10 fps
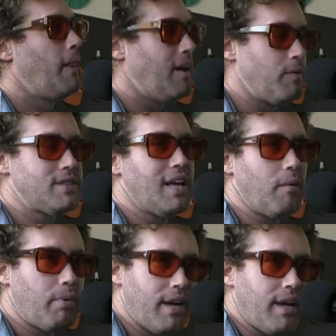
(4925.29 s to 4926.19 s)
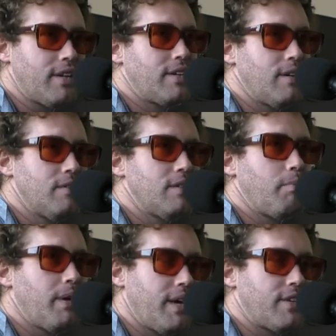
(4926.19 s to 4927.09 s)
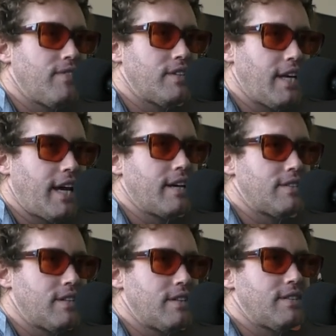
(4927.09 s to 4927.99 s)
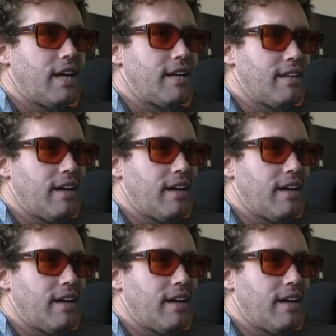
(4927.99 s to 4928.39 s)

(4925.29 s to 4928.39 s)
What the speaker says: It was that pitch. It was the pitch for Take Us to Your Santa.